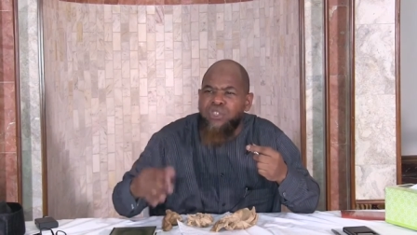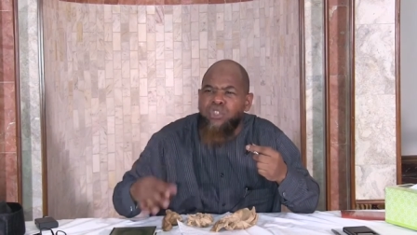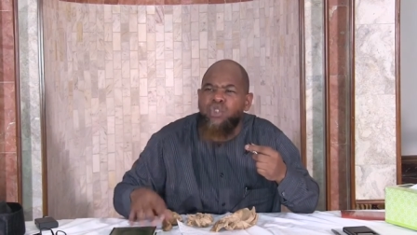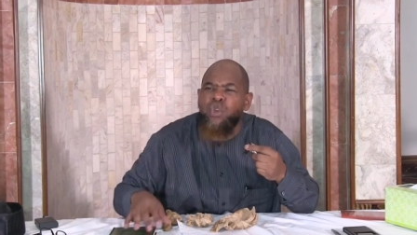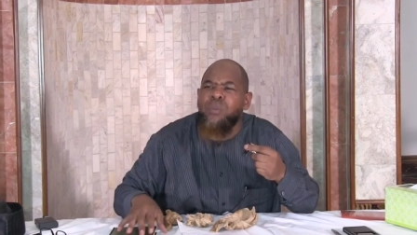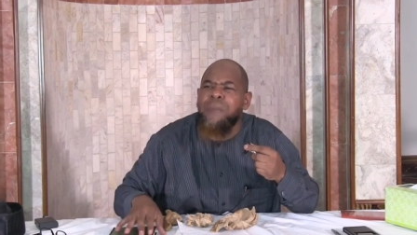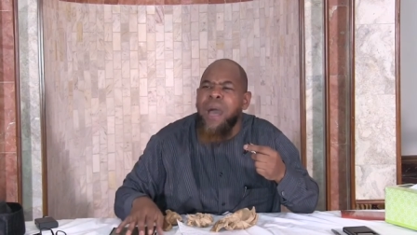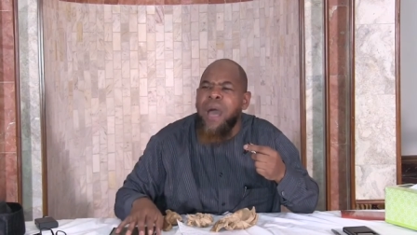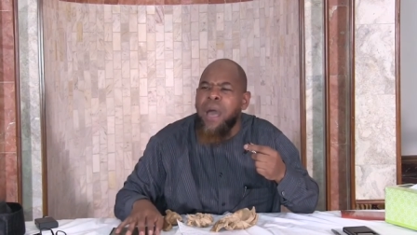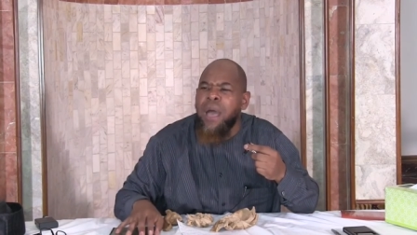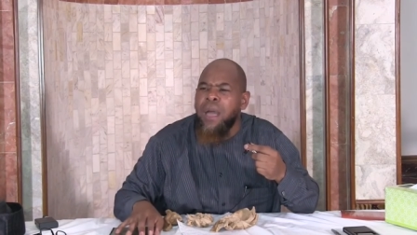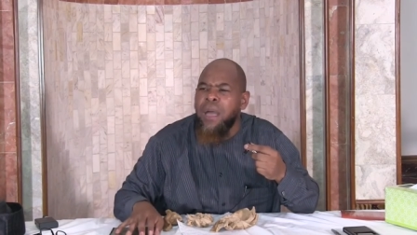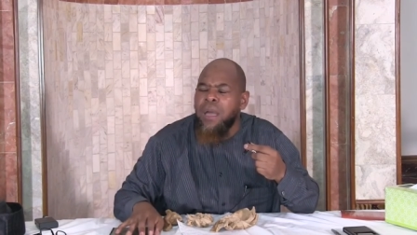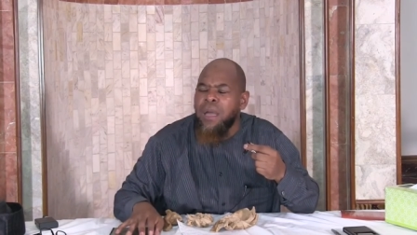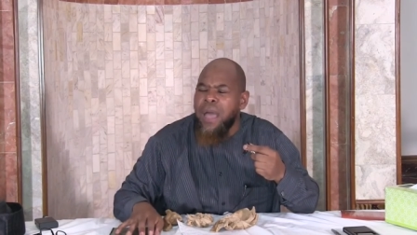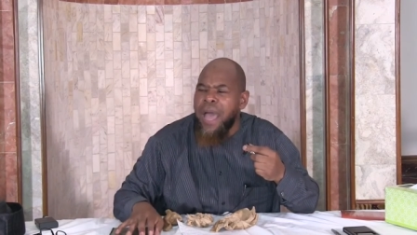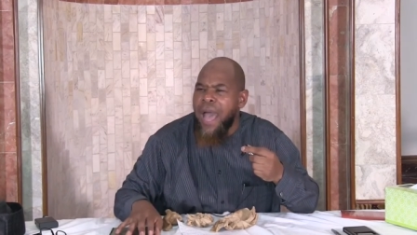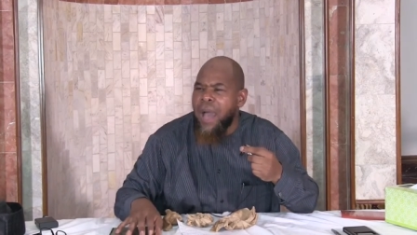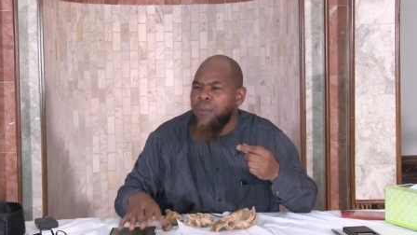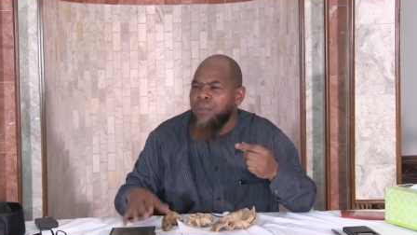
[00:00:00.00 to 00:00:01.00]
Jummah.
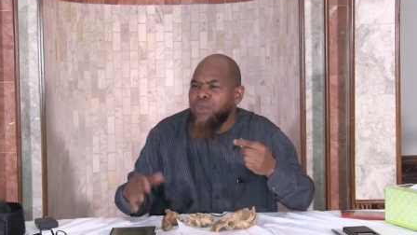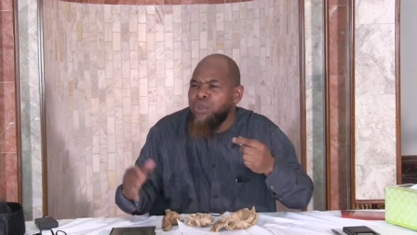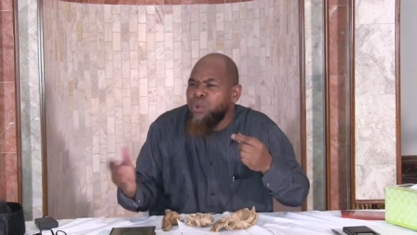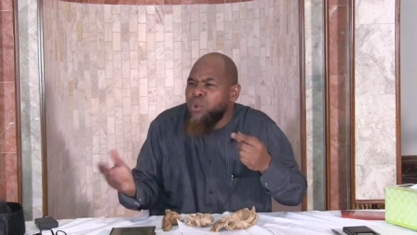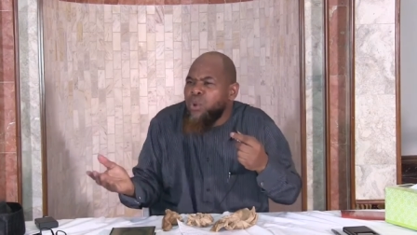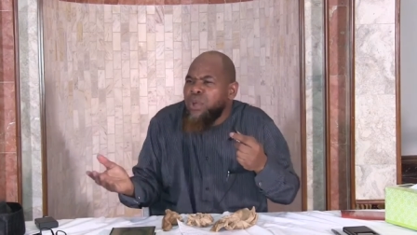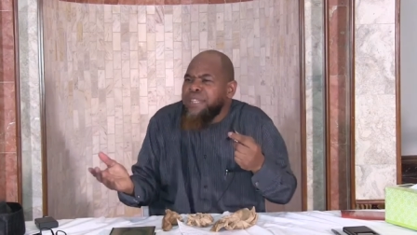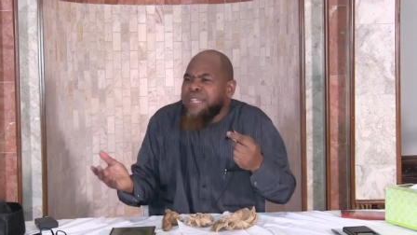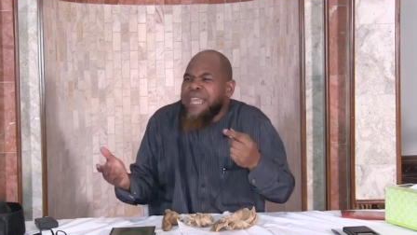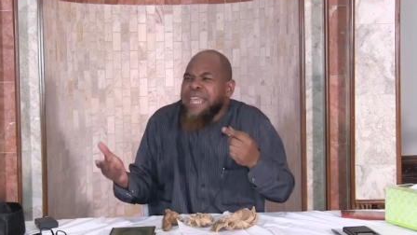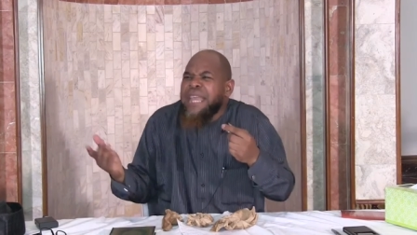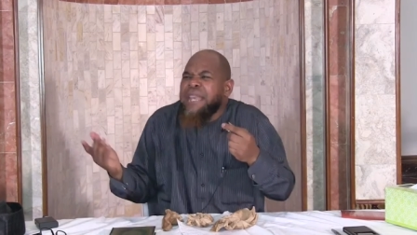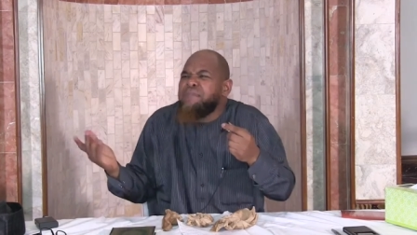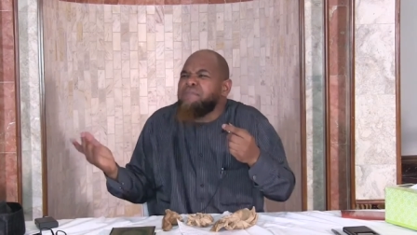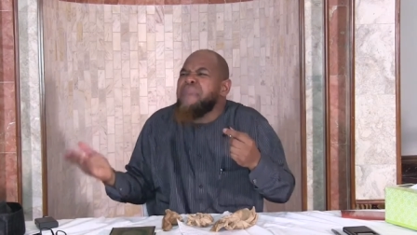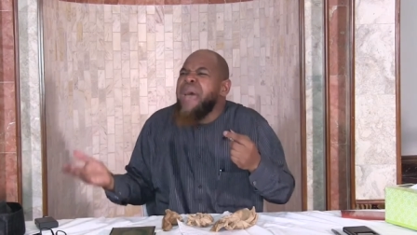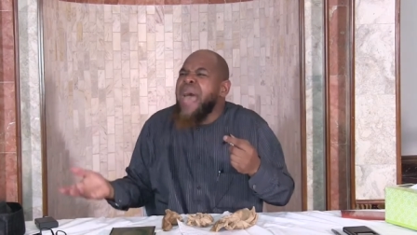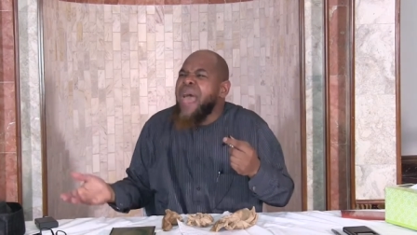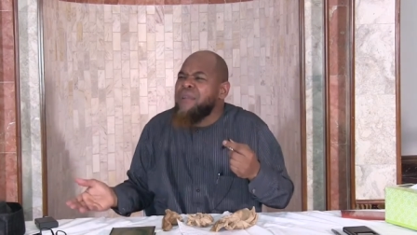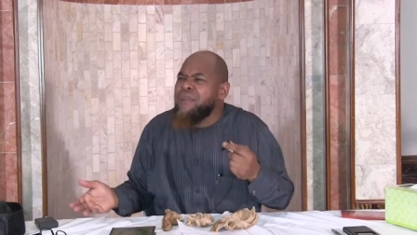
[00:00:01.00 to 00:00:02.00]
How are you going to
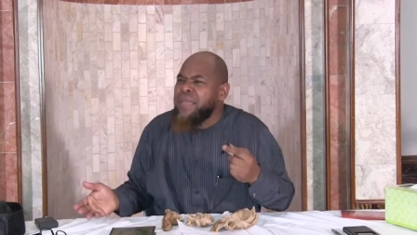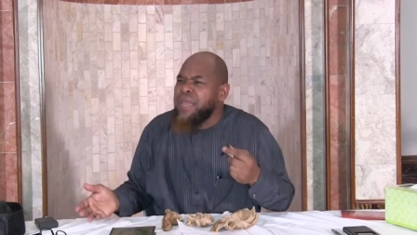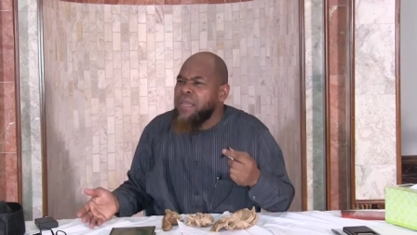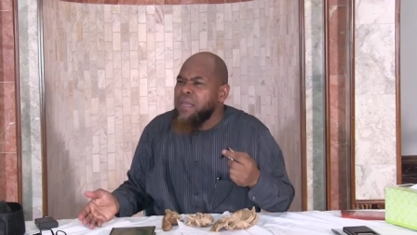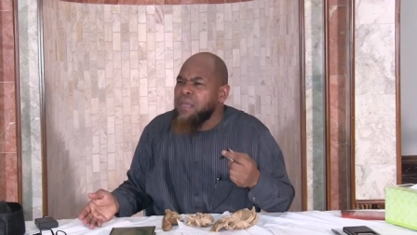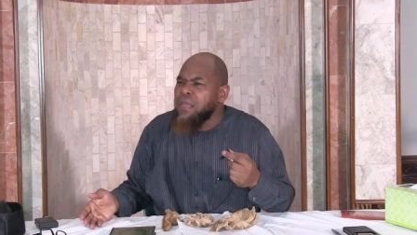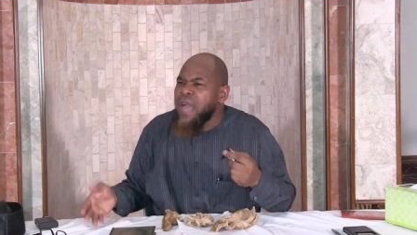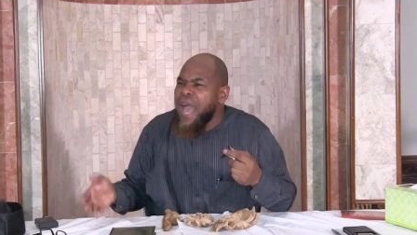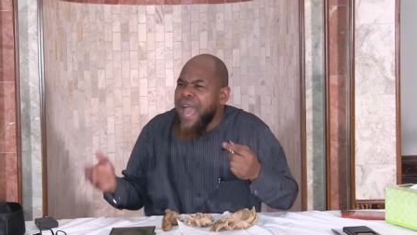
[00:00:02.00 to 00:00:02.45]
get married?